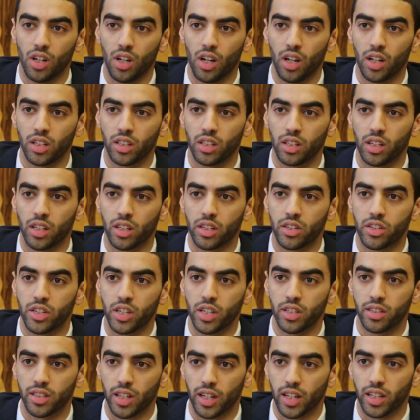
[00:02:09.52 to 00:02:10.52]
and
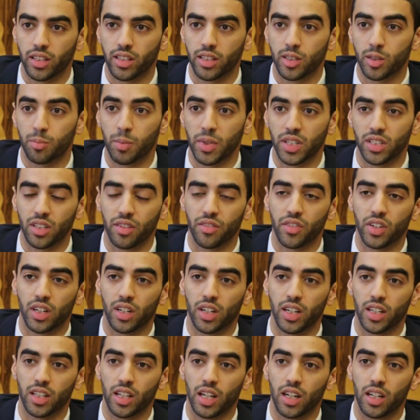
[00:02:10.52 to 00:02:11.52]
she said
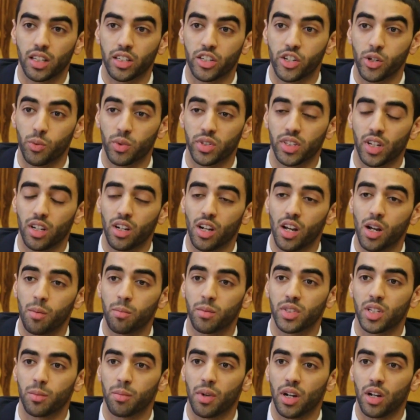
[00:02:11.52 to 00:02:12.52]
specifically that she was
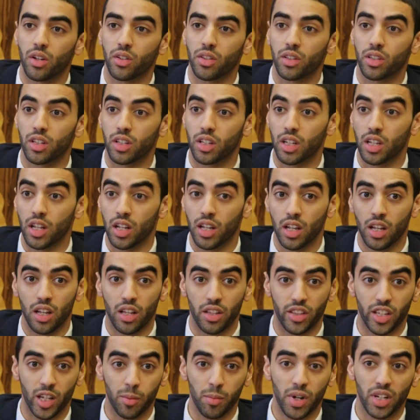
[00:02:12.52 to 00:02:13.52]
alarmed about
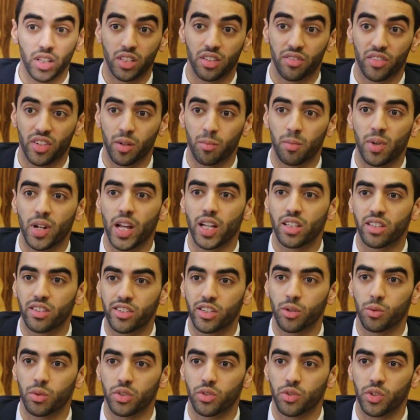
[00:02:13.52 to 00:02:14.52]
the amount of complaints
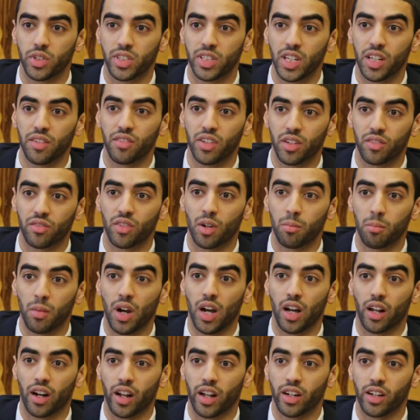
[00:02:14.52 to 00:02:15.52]
she was receiving from
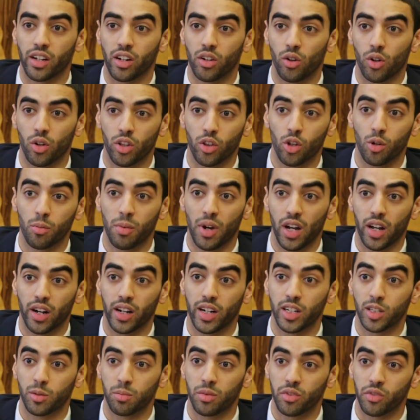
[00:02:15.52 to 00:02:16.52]
Bahrain. Although
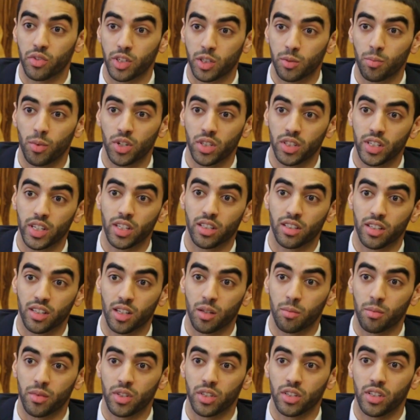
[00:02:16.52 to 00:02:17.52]
Bahrain has been responding to
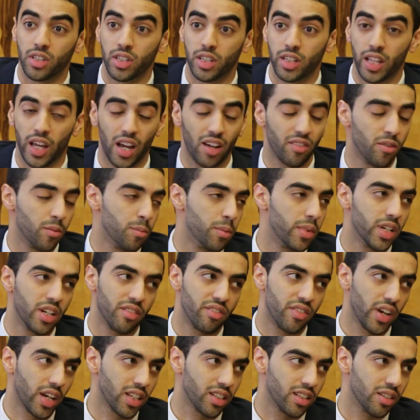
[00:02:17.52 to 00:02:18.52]
them, they haven't been
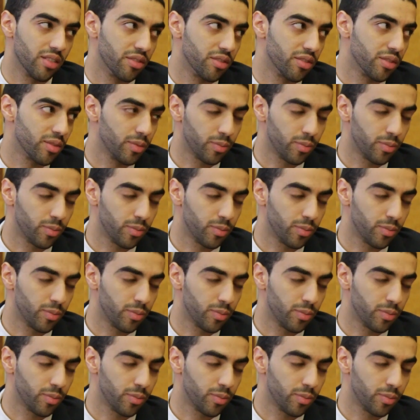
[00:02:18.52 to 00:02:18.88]
effective.